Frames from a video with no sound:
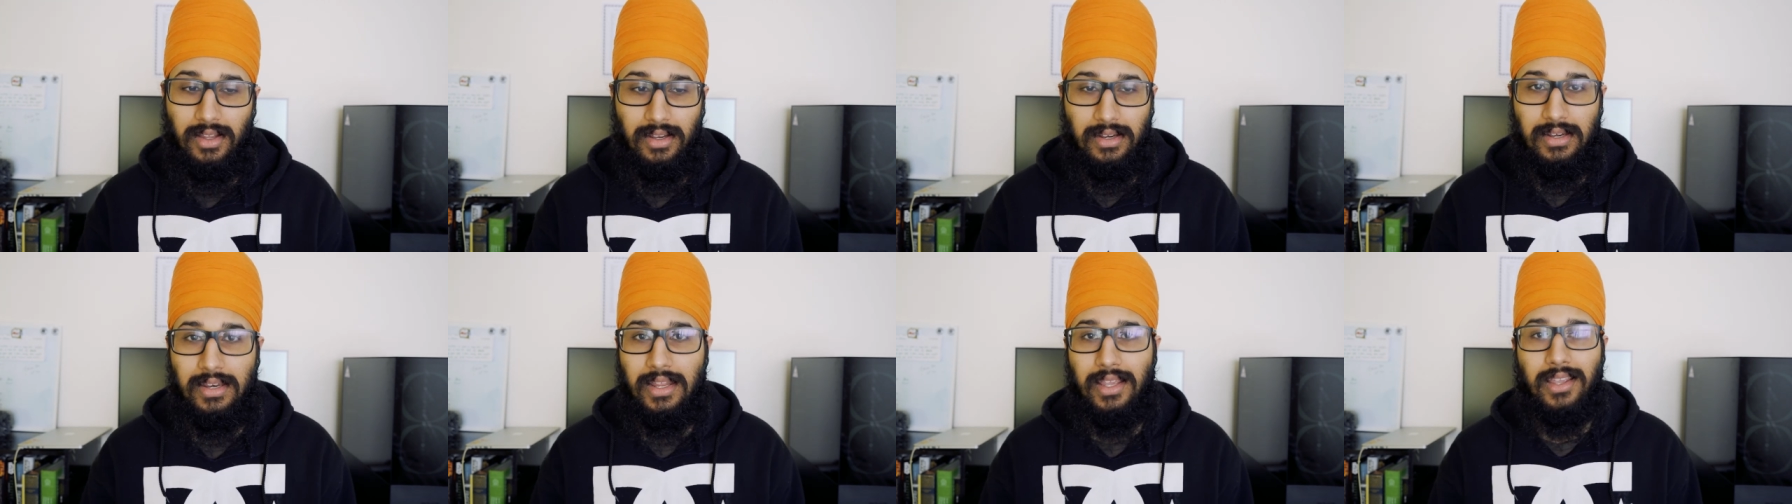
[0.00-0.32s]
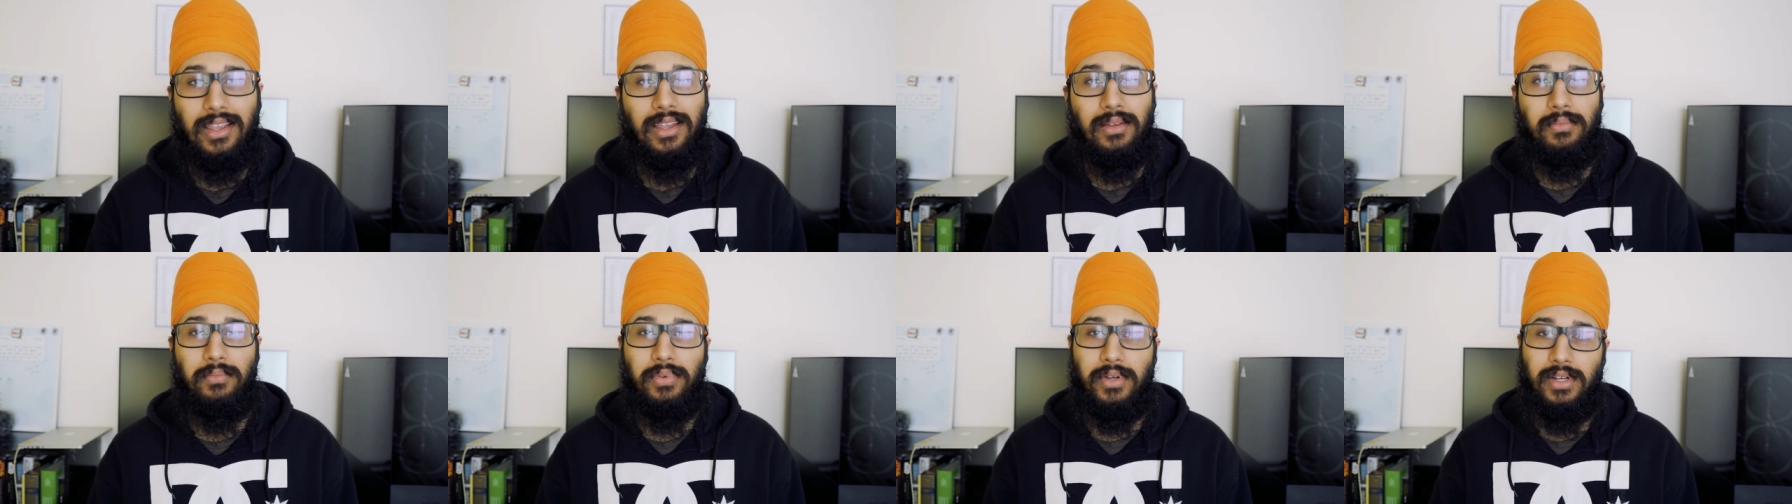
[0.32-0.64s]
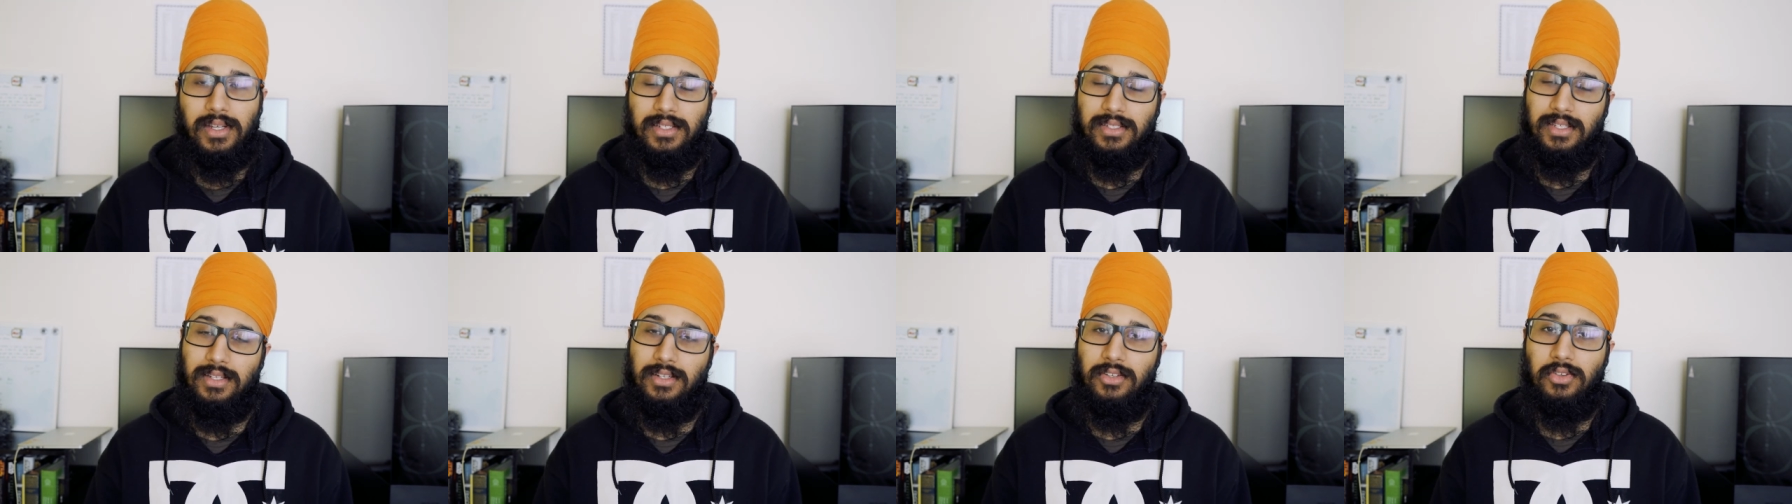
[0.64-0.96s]
Nick in
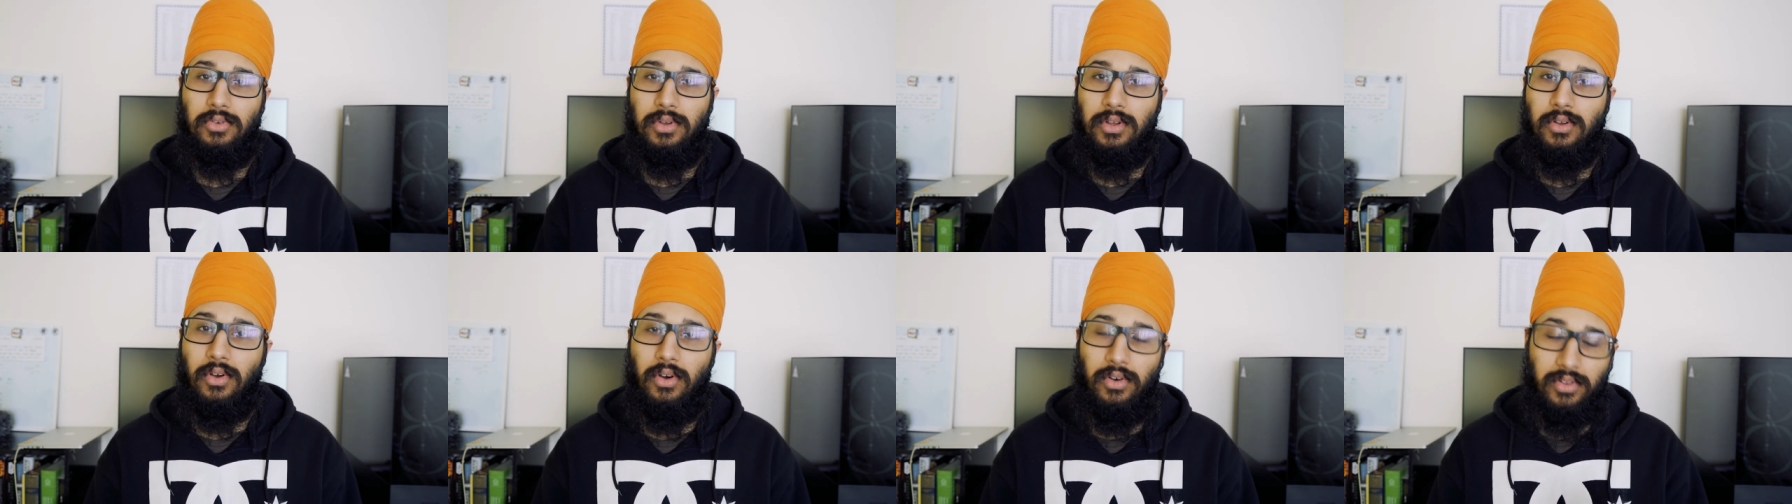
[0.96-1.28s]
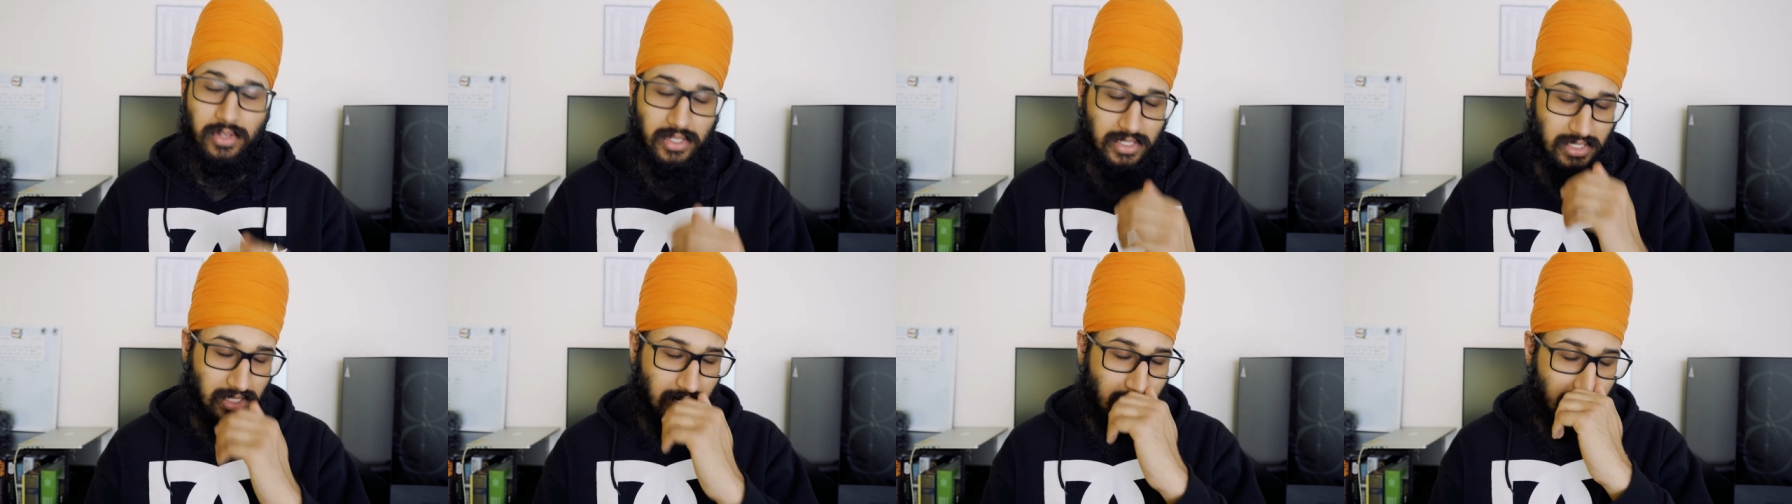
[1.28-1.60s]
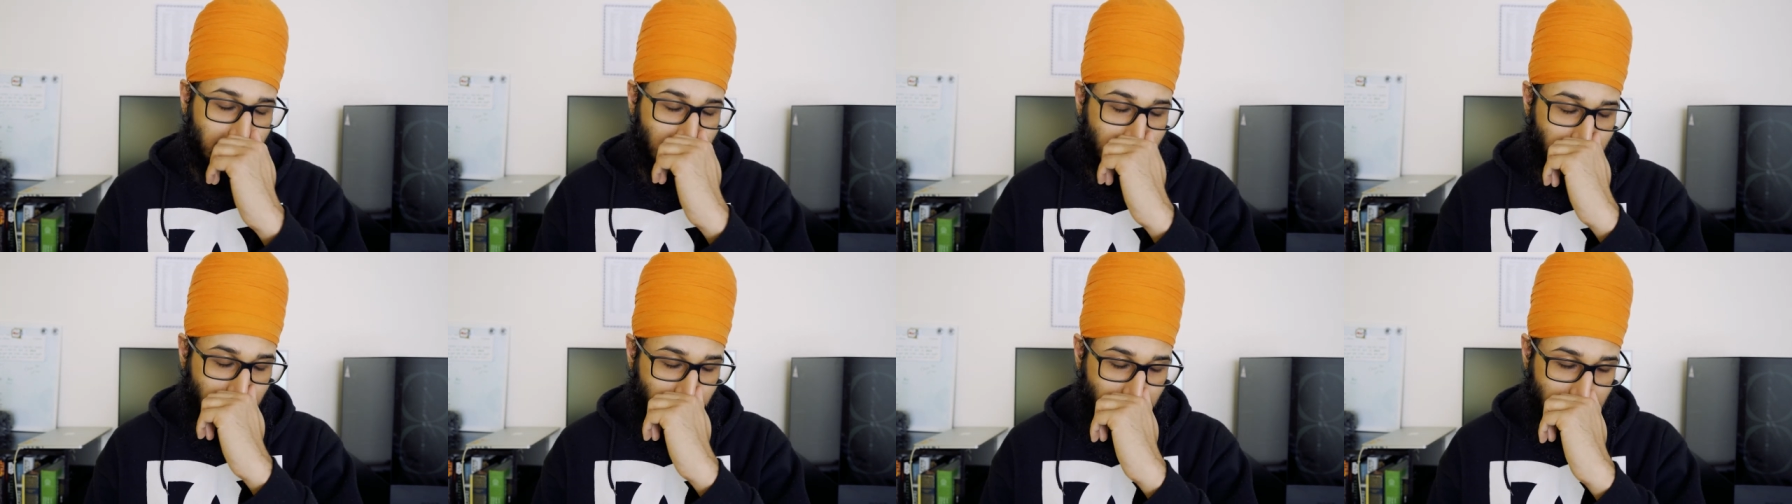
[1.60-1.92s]
person, doing all these
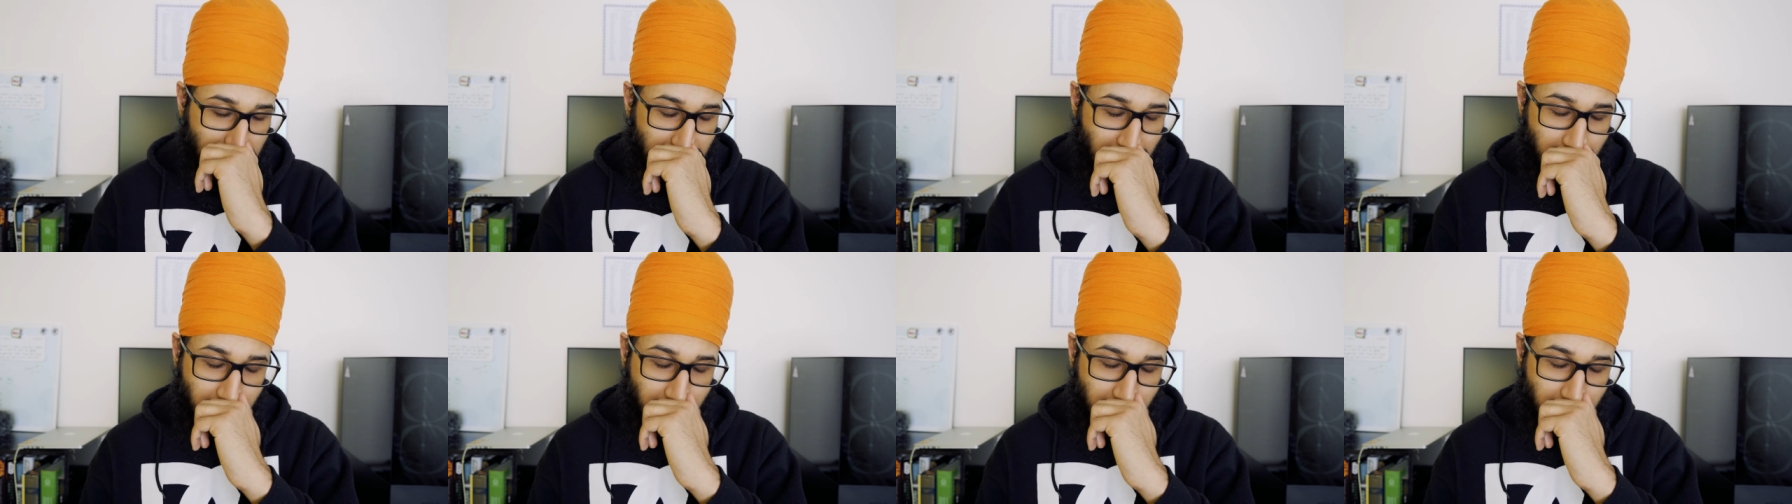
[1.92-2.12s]
kind of things.